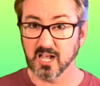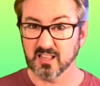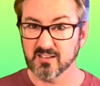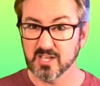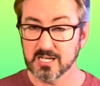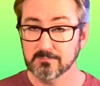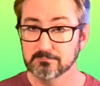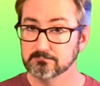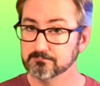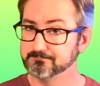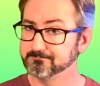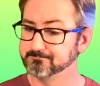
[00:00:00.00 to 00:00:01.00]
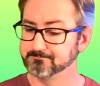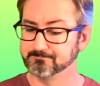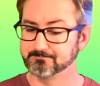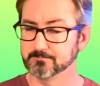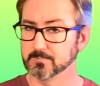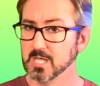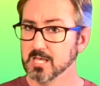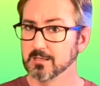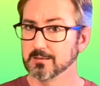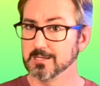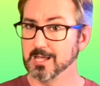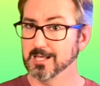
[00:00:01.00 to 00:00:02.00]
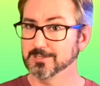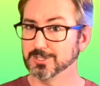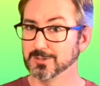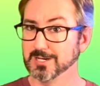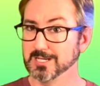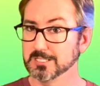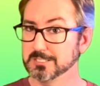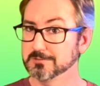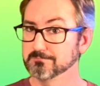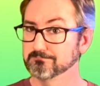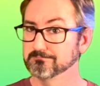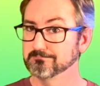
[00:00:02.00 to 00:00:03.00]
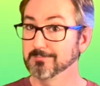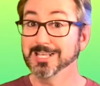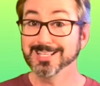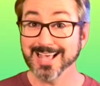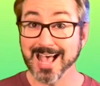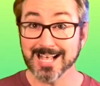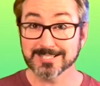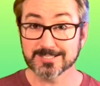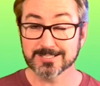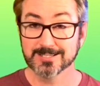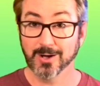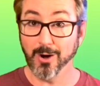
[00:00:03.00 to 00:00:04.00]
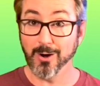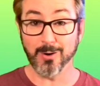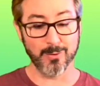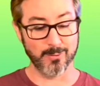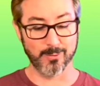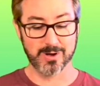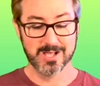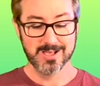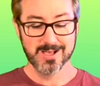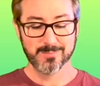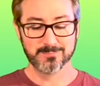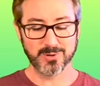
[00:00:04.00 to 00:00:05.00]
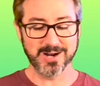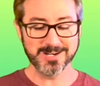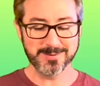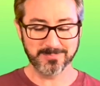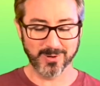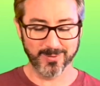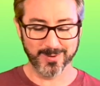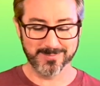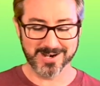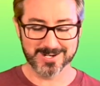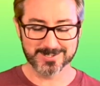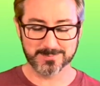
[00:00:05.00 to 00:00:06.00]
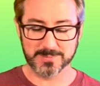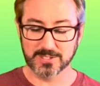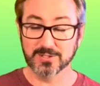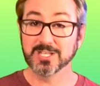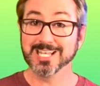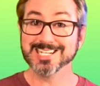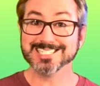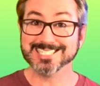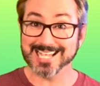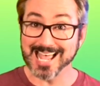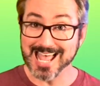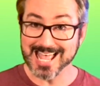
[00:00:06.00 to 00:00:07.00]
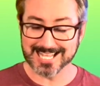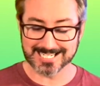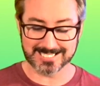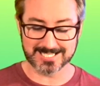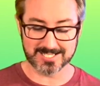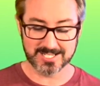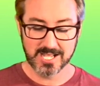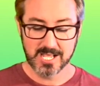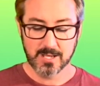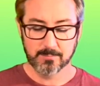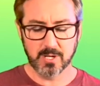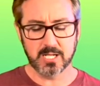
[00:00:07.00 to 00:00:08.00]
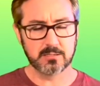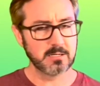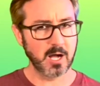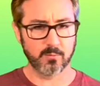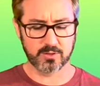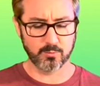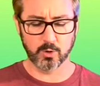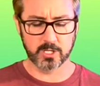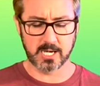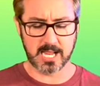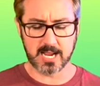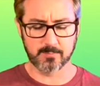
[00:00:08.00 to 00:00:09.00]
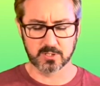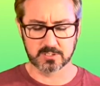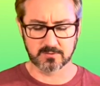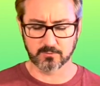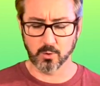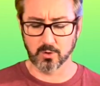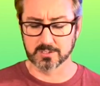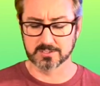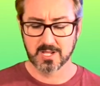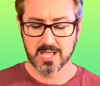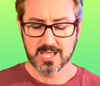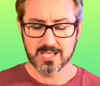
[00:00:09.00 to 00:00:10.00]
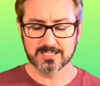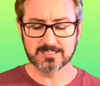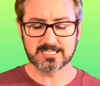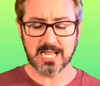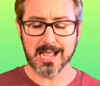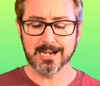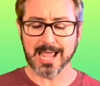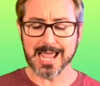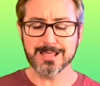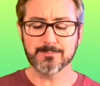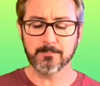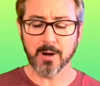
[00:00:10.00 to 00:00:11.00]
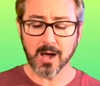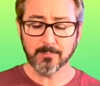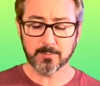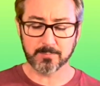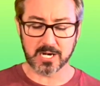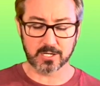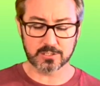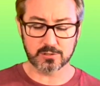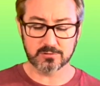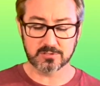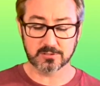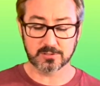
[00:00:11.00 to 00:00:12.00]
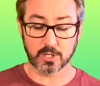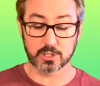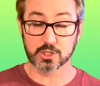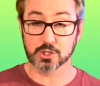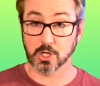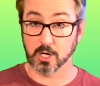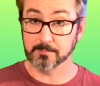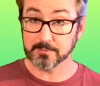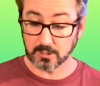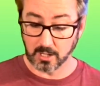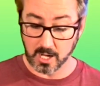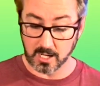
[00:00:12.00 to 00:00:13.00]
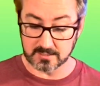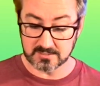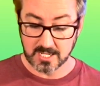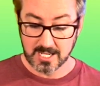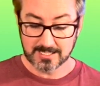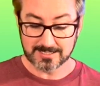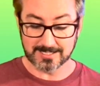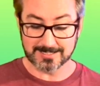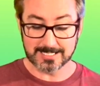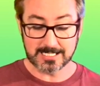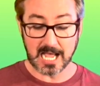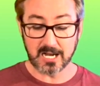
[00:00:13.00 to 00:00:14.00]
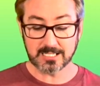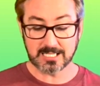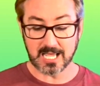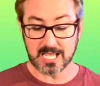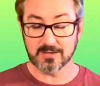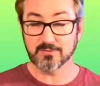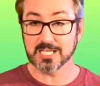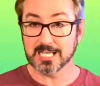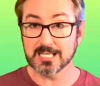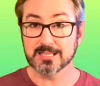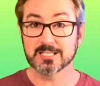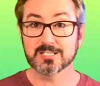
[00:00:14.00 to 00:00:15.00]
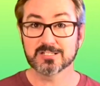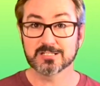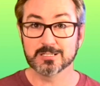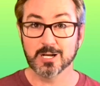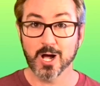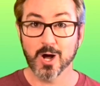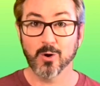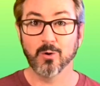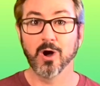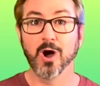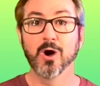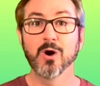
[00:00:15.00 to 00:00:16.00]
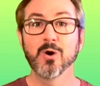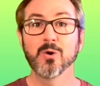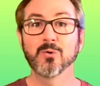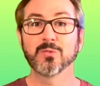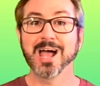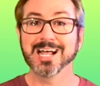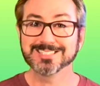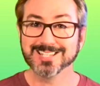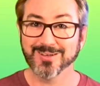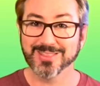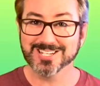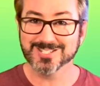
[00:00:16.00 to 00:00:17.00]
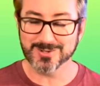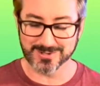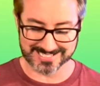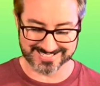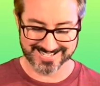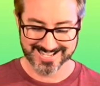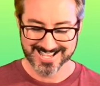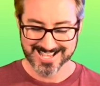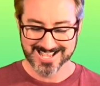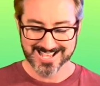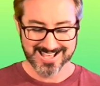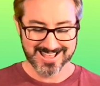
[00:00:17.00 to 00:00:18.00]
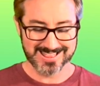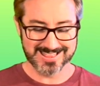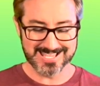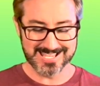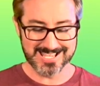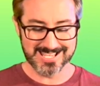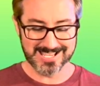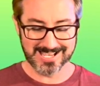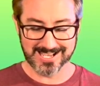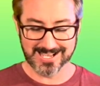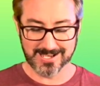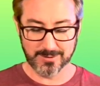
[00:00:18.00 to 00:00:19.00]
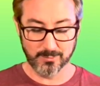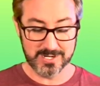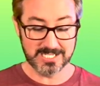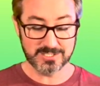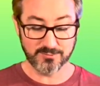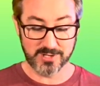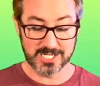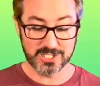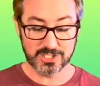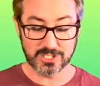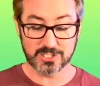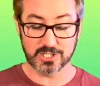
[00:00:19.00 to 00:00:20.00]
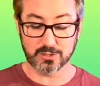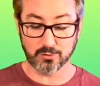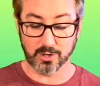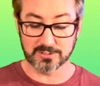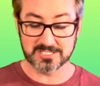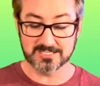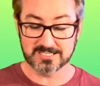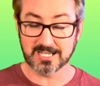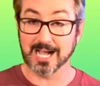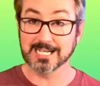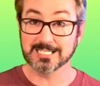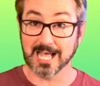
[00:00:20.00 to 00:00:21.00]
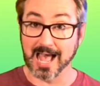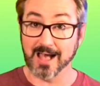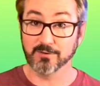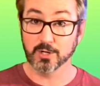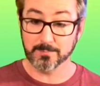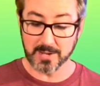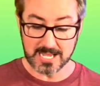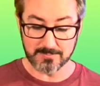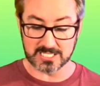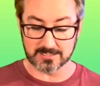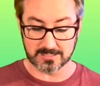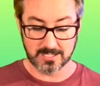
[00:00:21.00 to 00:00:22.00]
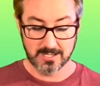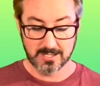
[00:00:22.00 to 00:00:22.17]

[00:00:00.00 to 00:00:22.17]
live in? Hmm. The answer is yes. Oh, pregnant polar bears build dens, but not with wooden hammers, of course. Instead, a mama bear uses her sharp claws to dig out a cave in the snow. Oh, that's how they do it. The, uh, when it's finished, she crawls inside to have her babies.